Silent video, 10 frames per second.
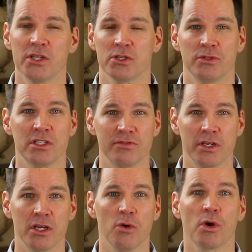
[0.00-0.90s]
So in this
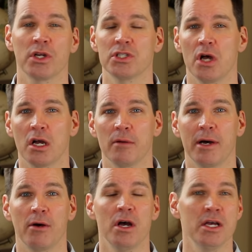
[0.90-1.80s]
video, we're gonna talk
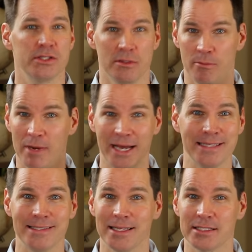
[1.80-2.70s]
about some
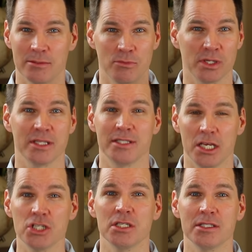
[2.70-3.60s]
mindsets, some
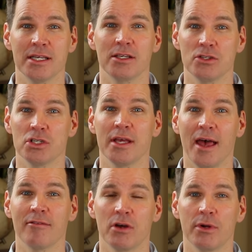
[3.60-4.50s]
realizations that you should
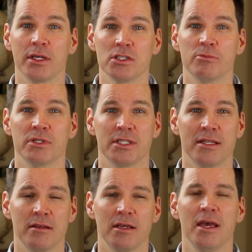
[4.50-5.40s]
have going into
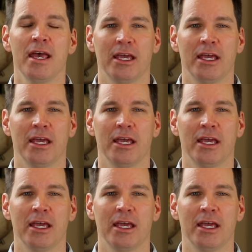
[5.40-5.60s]
presenting,